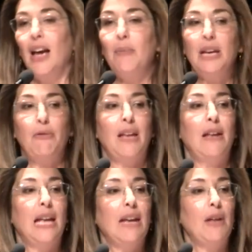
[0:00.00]
I mean,
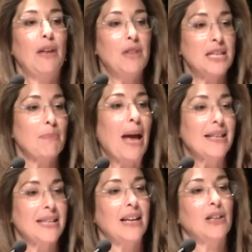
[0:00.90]
if this
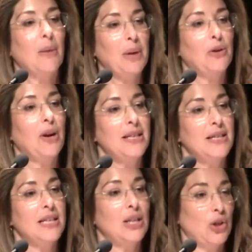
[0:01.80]
past economic
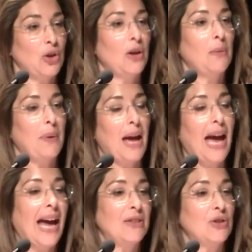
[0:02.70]
crisis in Europe
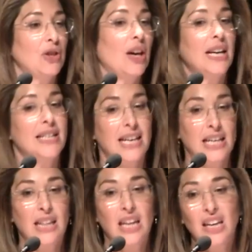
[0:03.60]
has taught us
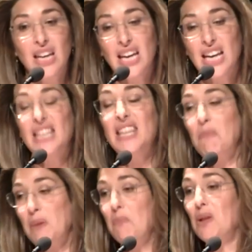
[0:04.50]
anything, it's
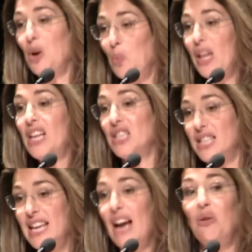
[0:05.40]
that people are willing
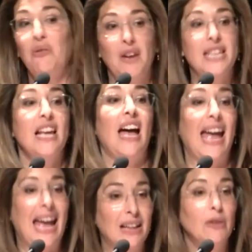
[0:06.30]
to sacrifice a
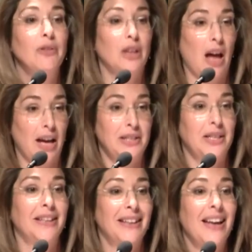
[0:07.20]
hell of a
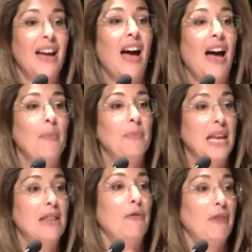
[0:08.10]
lot
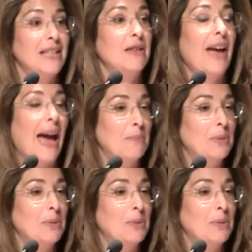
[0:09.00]
in the face of